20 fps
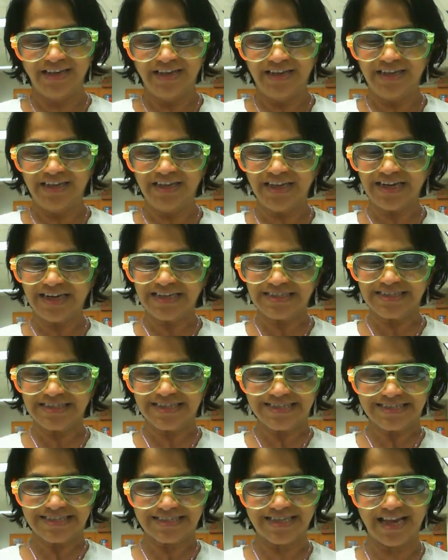Here is the
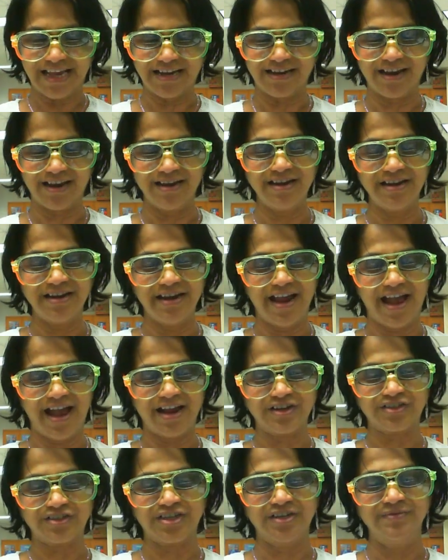second
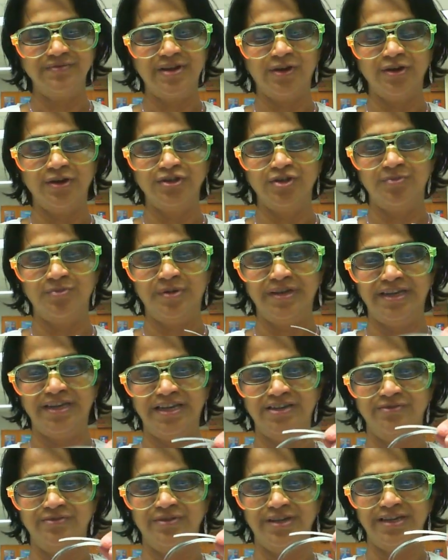reaction we are going to
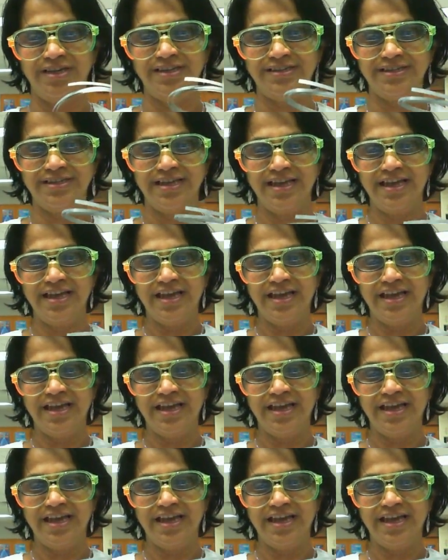begin with,